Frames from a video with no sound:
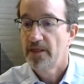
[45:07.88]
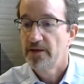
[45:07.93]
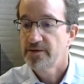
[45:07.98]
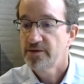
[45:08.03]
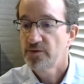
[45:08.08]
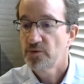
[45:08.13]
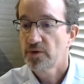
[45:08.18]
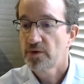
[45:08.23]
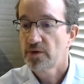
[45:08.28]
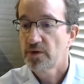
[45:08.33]

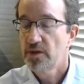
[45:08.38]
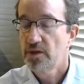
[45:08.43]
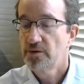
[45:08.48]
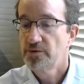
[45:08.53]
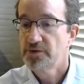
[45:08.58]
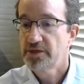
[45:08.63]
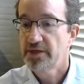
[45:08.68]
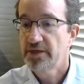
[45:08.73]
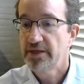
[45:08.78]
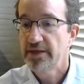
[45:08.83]
So we're
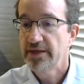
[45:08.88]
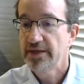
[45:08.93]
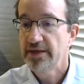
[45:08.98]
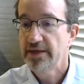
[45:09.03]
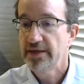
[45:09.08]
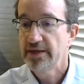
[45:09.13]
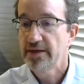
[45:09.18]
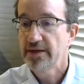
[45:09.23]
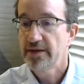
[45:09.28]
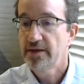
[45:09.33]
closing
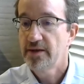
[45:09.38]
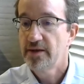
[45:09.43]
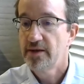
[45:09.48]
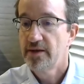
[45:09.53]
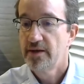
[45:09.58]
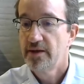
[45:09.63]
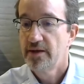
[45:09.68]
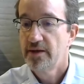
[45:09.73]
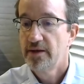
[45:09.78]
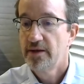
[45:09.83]
in
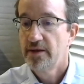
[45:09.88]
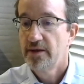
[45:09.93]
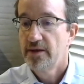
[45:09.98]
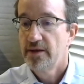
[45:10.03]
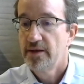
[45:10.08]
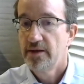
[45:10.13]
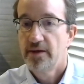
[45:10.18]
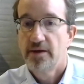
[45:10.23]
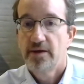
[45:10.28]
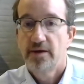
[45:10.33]

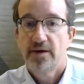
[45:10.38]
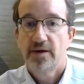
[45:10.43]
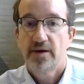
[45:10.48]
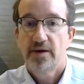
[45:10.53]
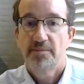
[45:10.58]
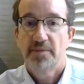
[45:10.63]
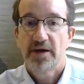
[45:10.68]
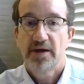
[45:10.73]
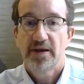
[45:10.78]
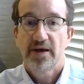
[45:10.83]
on
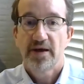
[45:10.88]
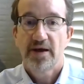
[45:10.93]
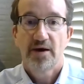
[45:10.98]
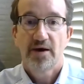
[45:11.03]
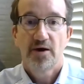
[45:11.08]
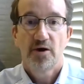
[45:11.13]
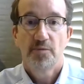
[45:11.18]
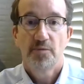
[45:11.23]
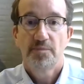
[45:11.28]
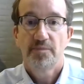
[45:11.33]
about. I
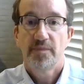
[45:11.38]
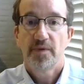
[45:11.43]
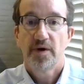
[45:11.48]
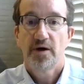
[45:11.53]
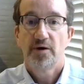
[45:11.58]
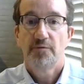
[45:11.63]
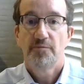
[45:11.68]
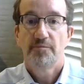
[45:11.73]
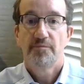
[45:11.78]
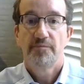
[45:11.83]
hope
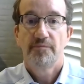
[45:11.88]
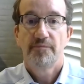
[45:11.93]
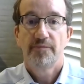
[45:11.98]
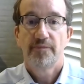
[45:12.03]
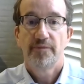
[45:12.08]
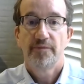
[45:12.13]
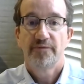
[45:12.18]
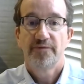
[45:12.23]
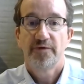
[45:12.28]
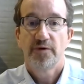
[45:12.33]

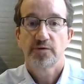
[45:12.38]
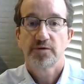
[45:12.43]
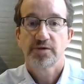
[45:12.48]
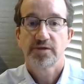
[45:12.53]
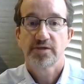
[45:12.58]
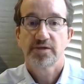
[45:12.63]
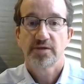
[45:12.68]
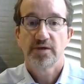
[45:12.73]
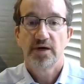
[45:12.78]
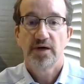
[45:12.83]

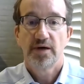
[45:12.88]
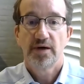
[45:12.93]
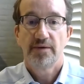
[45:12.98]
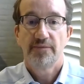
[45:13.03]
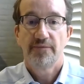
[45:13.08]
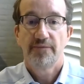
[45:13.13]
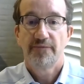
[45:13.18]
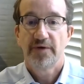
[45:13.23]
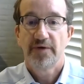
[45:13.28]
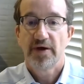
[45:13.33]
folks
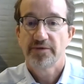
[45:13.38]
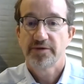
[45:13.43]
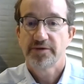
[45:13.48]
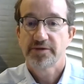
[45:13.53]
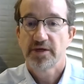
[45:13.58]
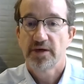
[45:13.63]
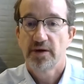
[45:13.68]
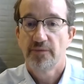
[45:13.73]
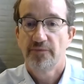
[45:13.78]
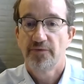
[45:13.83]
found
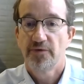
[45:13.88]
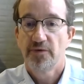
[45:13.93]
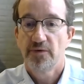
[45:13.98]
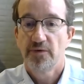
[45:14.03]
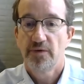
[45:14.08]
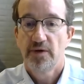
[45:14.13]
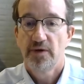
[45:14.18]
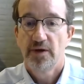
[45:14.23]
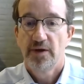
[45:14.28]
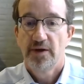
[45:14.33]
this
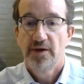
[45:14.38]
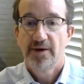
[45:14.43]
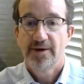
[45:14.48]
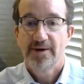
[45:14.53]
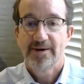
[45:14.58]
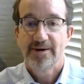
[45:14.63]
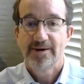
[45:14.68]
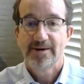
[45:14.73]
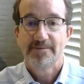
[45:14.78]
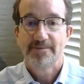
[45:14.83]
helpful.
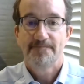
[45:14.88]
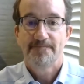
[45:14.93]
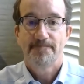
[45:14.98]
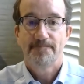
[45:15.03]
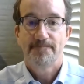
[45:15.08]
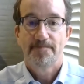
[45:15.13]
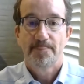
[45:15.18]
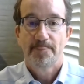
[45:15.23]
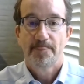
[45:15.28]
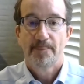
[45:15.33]

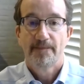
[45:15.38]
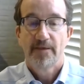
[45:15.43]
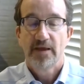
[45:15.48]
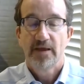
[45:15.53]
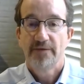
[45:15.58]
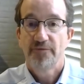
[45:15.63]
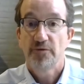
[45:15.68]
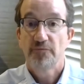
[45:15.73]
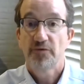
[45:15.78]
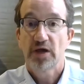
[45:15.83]

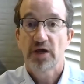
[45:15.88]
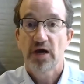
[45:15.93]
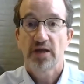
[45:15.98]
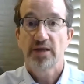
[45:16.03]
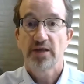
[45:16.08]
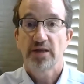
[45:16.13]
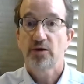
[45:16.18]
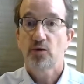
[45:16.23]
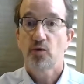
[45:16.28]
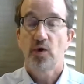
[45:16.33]
If you've got
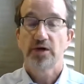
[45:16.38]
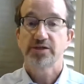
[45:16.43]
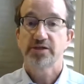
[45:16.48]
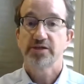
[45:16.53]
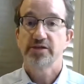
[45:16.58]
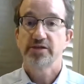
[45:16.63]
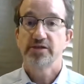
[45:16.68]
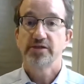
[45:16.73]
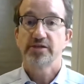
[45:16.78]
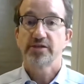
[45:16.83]
any
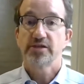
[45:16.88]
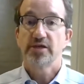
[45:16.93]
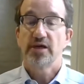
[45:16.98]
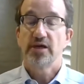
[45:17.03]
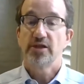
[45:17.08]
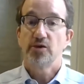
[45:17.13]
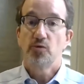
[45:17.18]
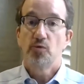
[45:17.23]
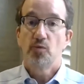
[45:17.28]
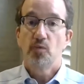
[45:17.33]
questions
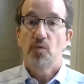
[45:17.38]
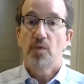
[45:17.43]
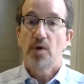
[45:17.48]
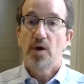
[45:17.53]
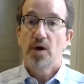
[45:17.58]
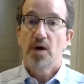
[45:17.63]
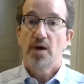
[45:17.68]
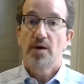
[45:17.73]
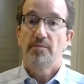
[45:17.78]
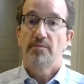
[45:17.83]
and you
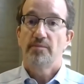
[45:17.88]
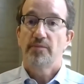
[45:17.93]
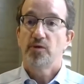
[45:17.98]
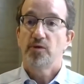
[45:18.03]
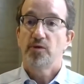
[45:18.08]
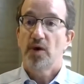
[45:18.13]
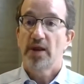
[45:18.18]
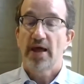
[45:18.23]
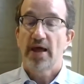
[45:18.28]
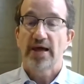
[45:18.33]

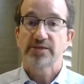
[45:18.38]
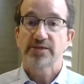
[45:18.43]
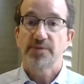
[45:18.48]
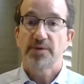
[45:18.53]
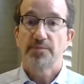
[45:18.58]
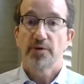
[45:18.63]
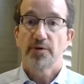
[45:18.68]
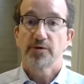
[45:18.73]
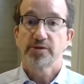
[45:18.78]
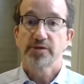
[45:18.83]
want to ask
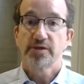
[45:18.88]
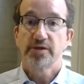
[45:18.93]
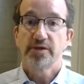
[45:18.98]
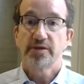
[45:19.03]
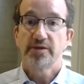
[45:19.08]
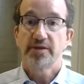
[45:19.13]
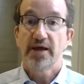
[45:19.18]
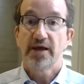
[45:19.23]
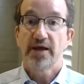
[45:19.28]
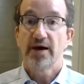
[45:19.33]
me
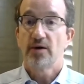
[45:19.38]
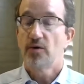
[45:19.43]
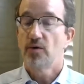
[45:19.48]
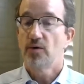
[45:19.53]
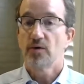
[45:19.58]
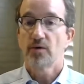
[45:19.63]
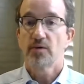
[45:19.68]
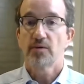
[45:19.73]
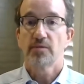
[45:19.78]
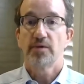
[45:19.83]
personally now
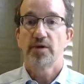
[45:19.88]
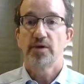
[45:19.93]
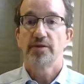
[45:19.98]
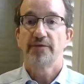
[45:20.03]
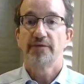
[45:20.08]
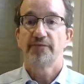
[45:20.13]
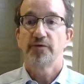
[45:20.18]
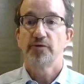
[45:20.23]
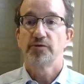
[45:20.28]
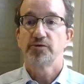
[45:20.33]
or in
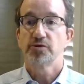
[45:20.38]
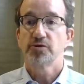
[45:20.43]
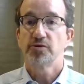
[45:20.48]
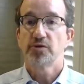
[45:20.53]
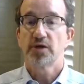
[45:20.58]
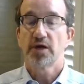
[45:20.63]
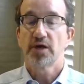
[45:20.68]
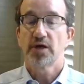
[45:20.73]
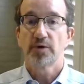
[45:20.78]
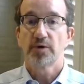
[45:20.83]
the future,
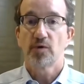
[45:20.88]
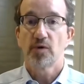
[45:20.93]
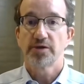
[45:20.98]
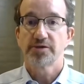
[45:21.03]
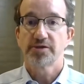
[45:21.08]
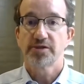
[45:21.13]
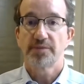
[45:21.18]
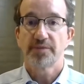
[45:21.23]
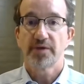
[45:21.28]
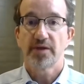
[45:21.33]
you come
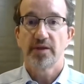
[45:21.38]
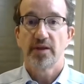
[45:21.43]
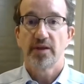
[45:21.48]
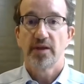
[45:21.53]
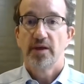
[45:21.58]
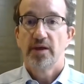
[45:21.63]
across something,